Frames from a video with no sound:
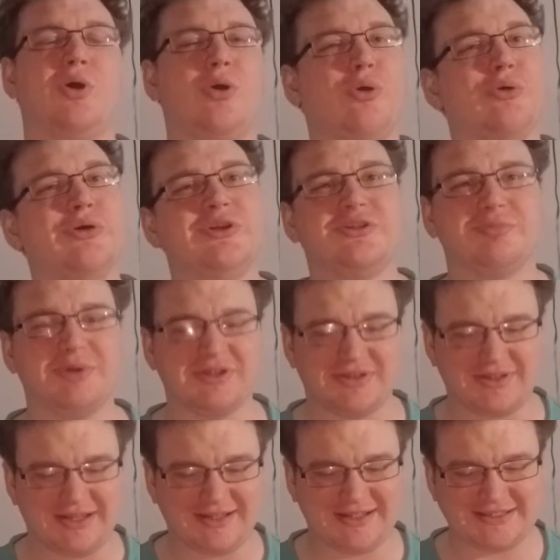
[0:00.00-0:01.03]

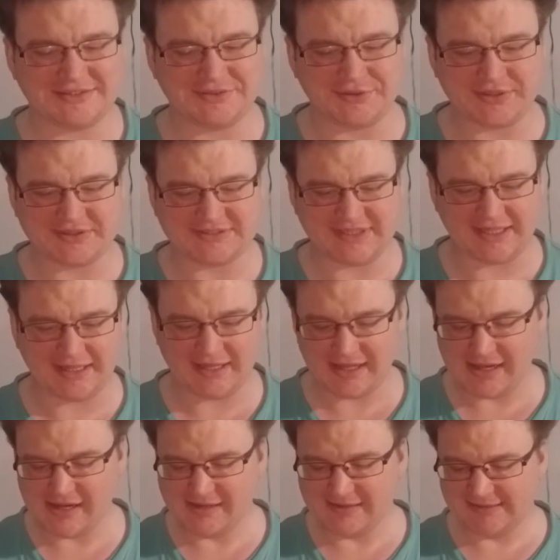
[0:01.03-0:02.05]
ointment, I guess you can say.
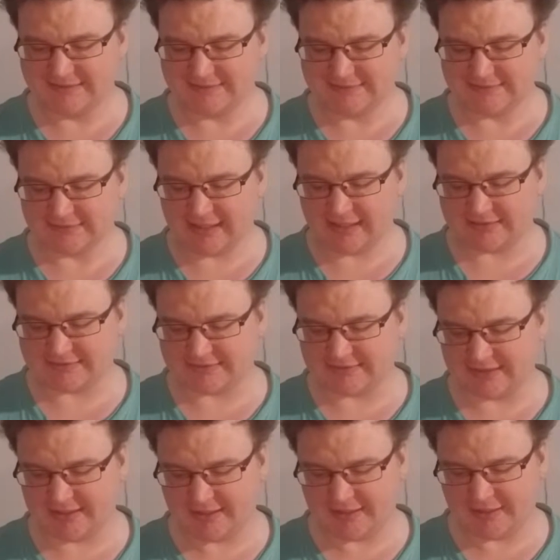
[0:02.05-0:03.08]
It's
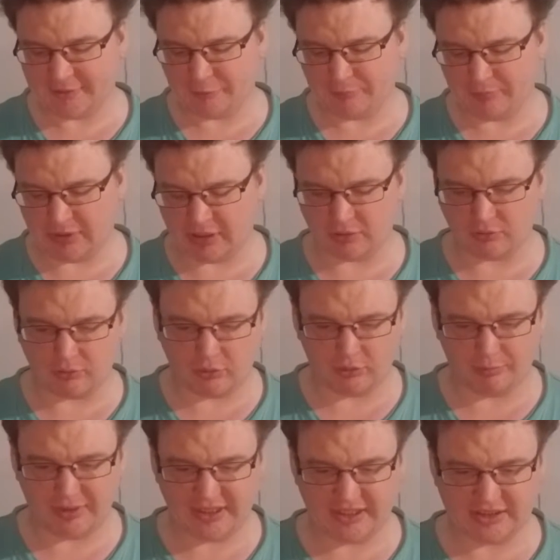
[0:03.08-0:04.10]
alcohol
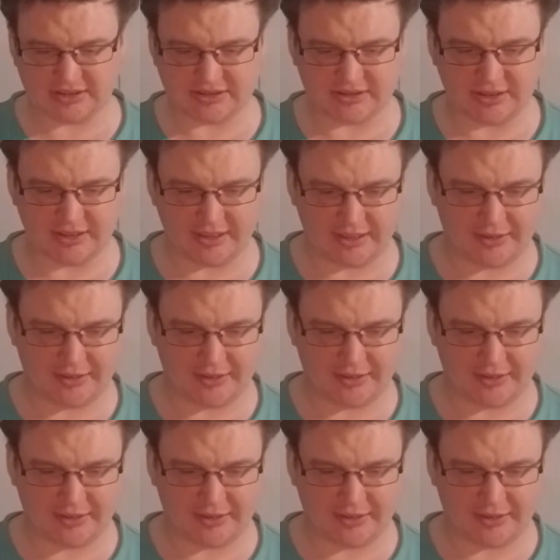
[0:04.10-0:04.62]
based,